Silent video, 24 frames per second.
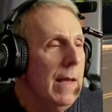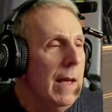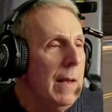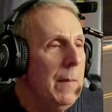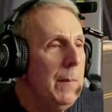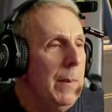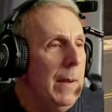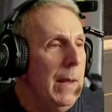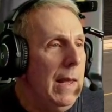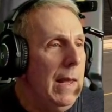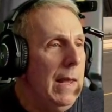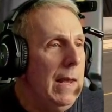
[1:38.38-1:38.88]

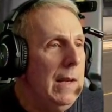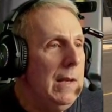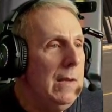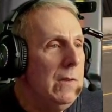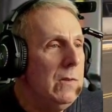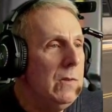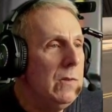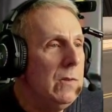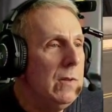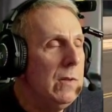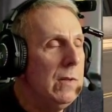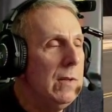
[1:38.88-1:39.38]

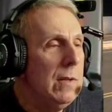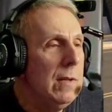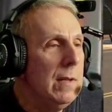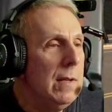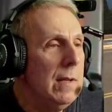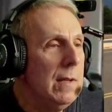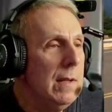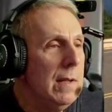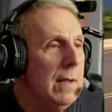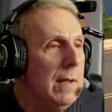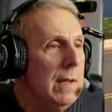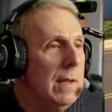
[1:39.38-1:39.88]
page
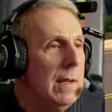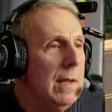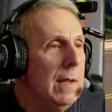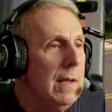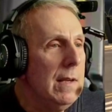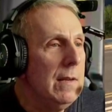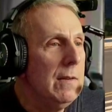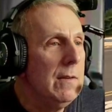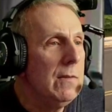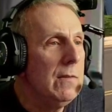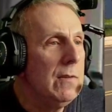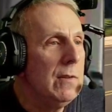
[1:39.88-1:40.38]

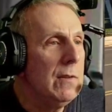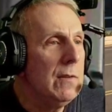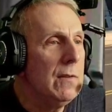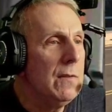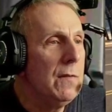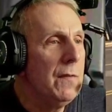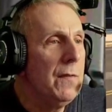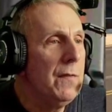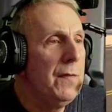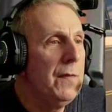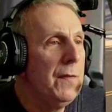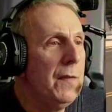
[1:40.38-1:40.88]
is just
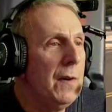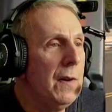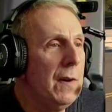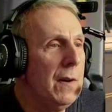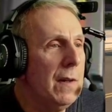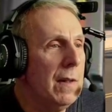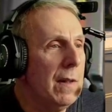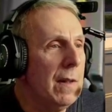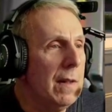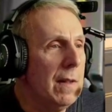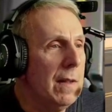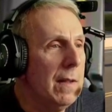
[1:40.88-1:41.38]

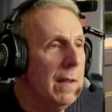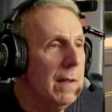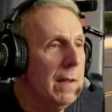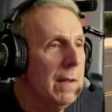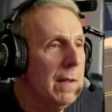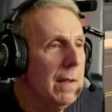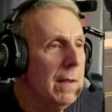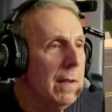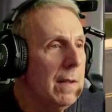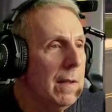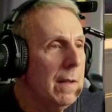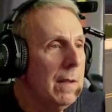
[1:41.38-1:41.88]
full
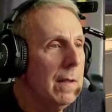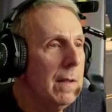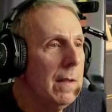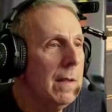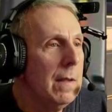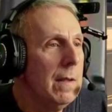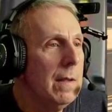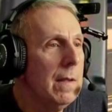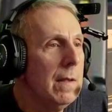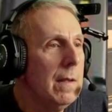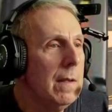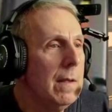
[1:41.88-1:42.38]

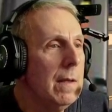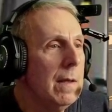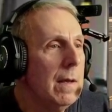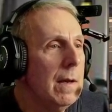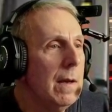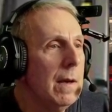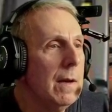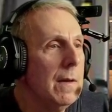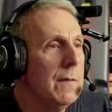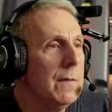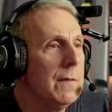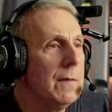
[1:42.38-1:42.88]

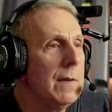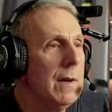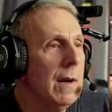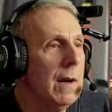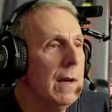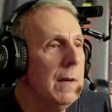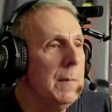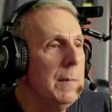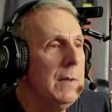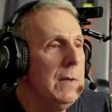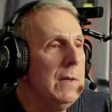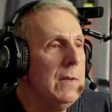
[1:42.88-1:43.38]
of
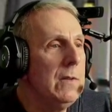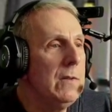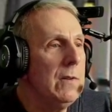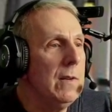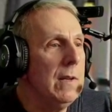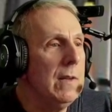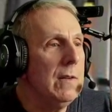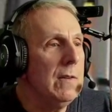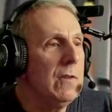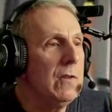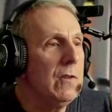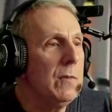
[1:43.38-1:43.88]
garbage
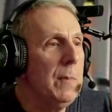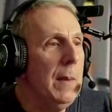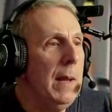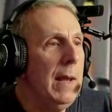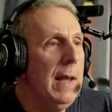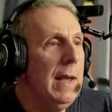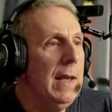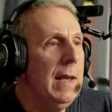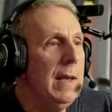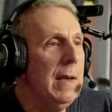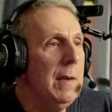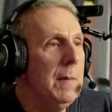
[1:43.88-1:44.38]
and
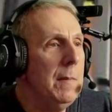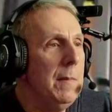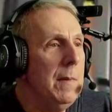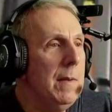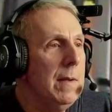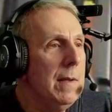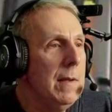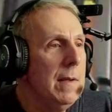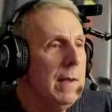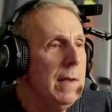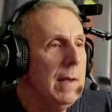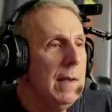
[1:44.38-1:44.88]
spam
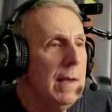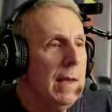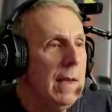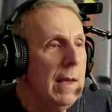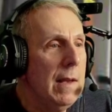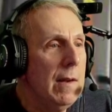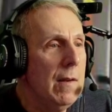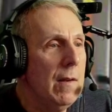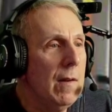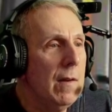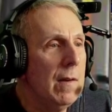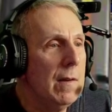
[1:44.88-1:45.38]

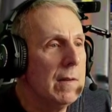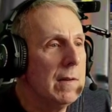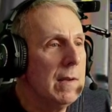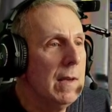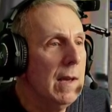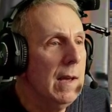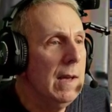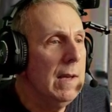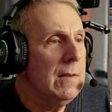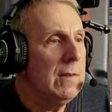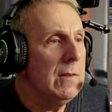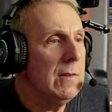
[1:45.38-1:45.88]
and all
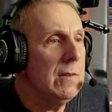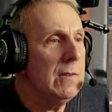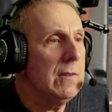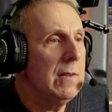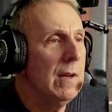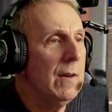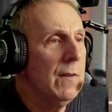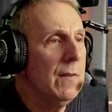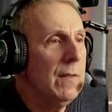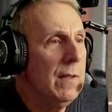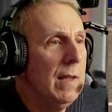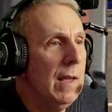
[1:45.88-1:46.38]
kinds of
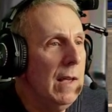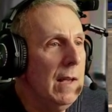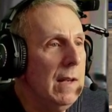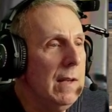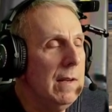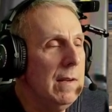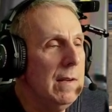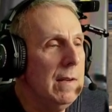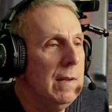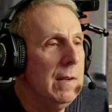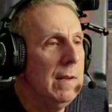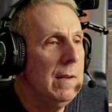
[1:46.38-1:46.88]
stuff that
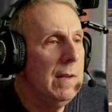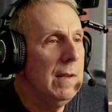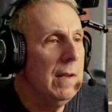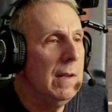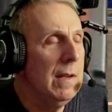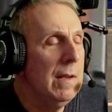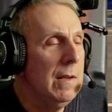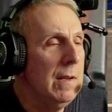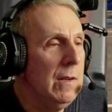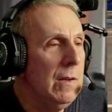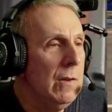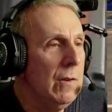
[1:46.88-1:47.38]

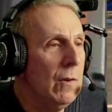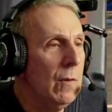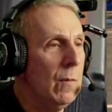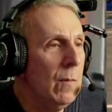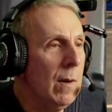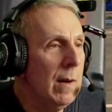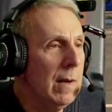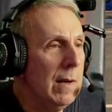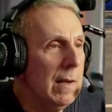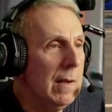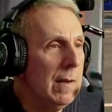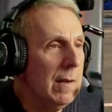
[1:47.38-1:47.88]
you don't
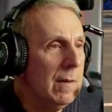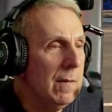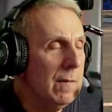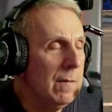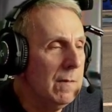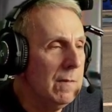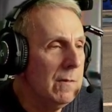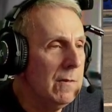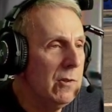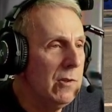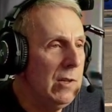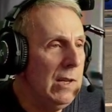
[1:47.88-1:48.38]
want to
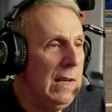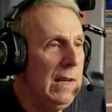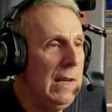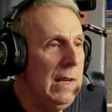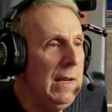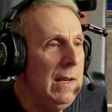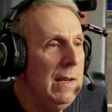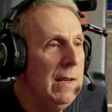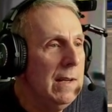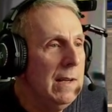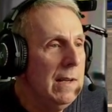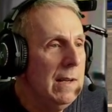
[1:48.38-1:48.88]

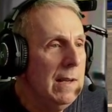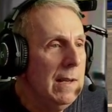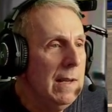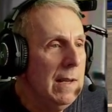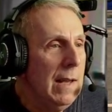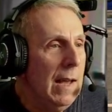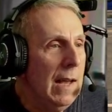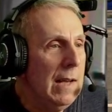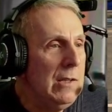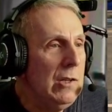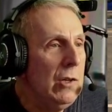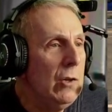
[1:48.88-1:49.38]
see,
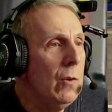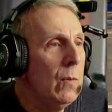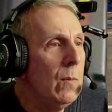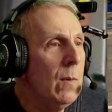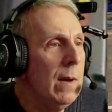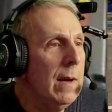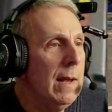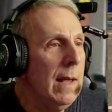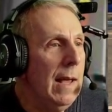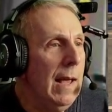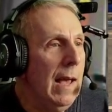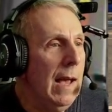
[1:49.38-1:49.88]
and you don't
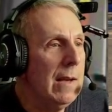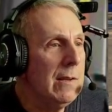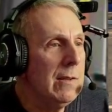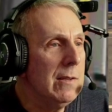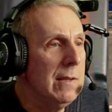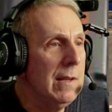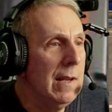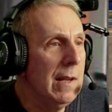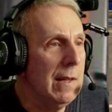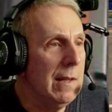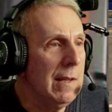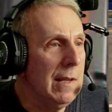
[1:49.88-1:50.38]
want to
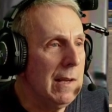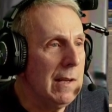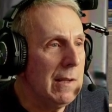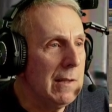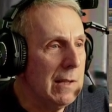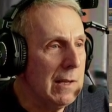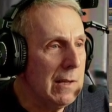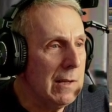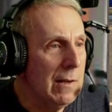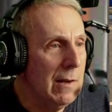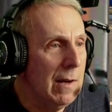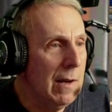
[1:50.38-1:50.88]
accidentally
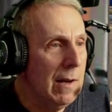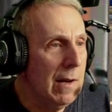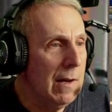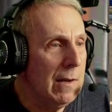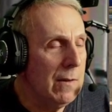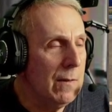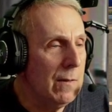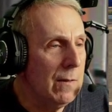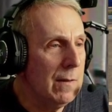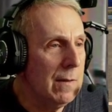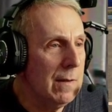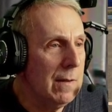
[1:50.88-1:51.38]
click on
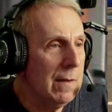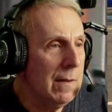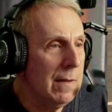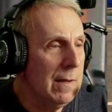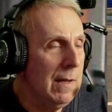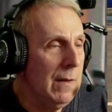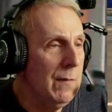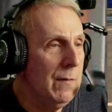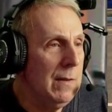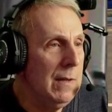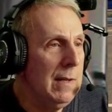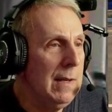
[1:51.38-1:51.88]
or
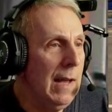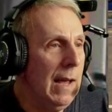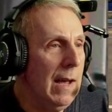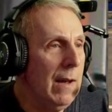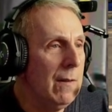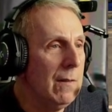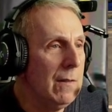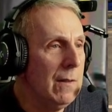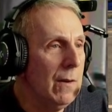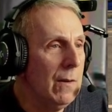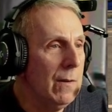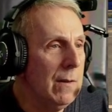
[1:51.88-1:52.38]
even
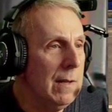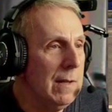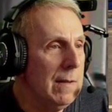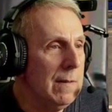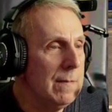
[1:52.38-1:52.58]
download it.